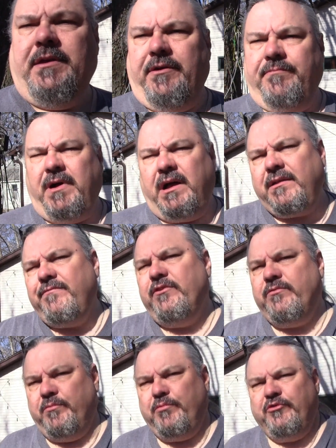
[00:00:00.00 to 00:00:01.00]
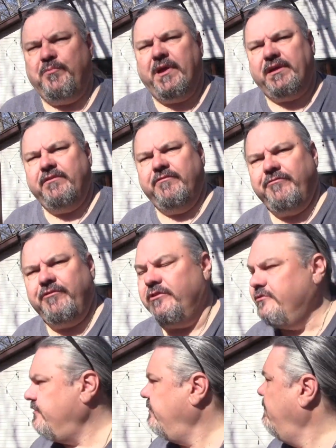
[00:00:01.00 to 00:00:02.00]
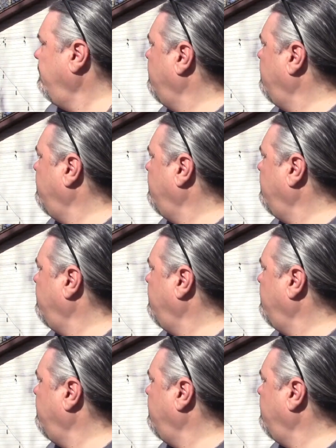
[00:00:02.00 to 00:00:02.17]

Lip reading: Here, I'll give you some perspective first.